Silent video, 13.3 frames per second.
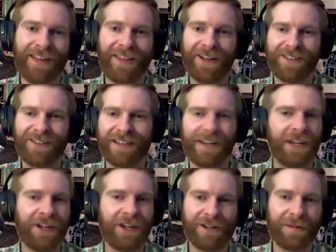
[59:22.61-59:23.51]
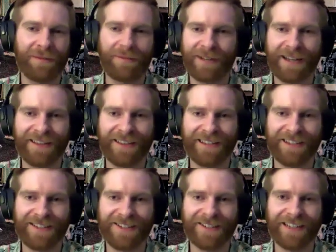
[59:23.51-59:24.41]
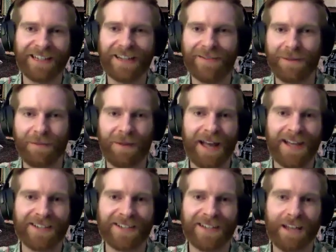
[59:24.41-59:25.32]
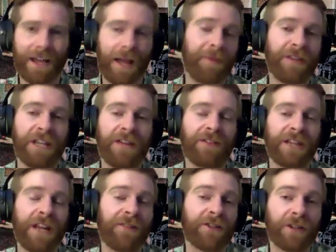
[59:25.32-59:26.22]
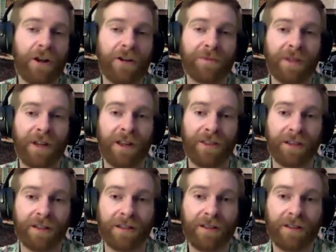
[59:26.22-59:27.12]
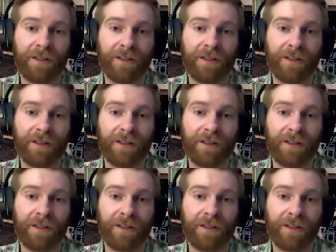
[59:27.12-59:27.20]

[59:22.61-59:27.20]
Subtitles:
they also think he couldn't have planned this, so they give him the pass on that. I mean, they never charge him with anything.